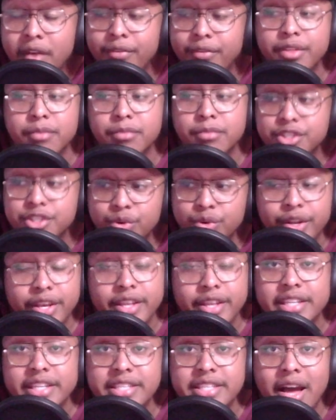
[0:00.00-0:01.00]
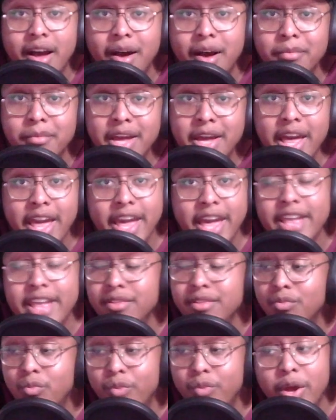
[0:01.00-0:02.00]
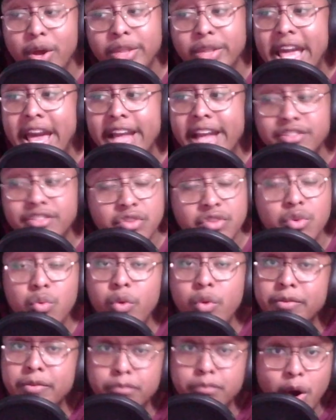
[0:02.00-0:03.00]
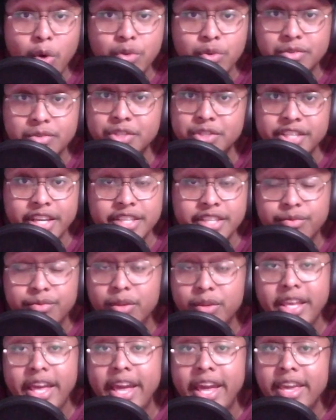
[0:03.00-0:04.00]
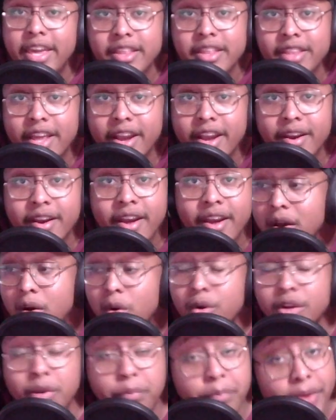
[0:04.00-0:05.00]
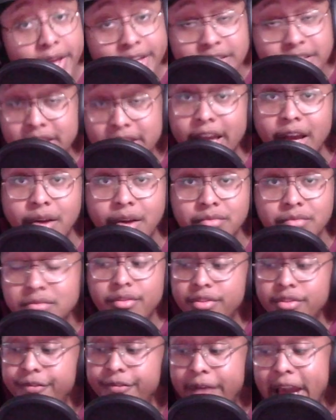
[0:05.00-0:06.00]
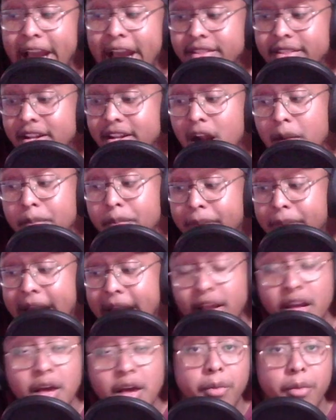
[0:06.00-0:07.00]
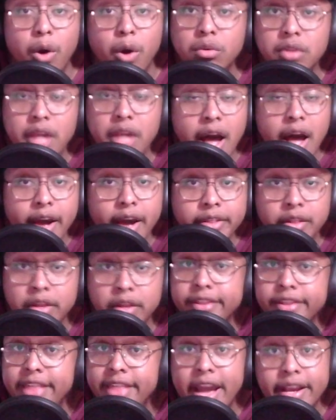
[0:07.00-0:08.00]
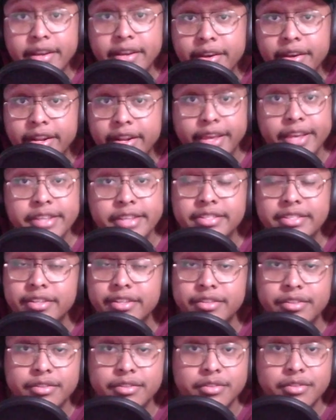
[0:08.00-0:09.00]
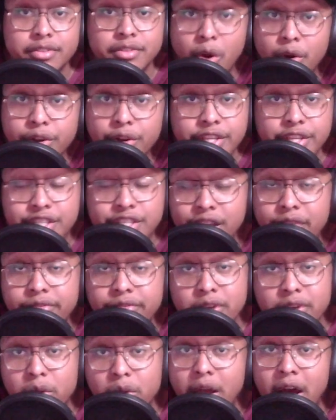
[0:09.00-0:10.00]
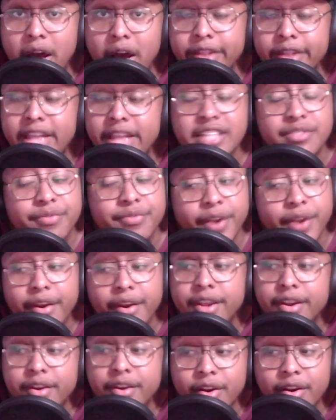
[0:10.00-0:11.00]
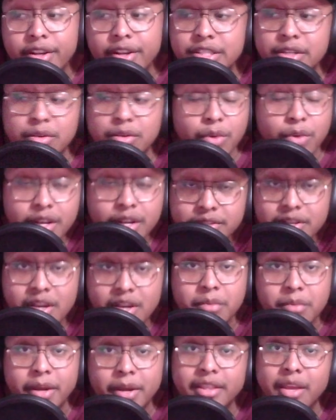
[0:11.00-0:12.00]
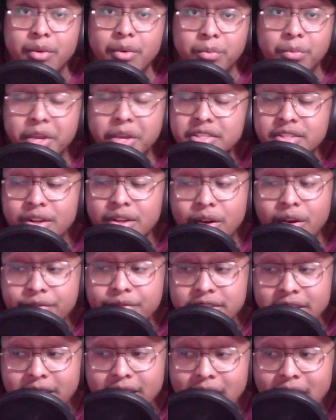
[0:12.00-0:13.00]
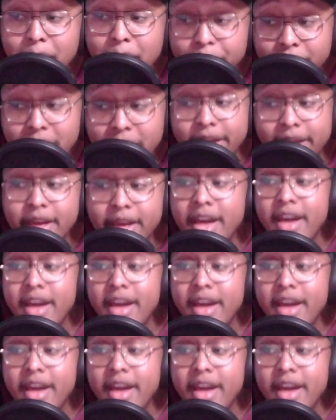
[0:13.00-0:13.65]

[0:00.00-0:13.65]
for the majority of the time, and we only had two at most with Chase Roullier in there on a pitch count the fact that our backup O-line looked that good against the starting Chiefs O-line, that's very encouraging. And we're going to talk about that when we get to the offensive line. But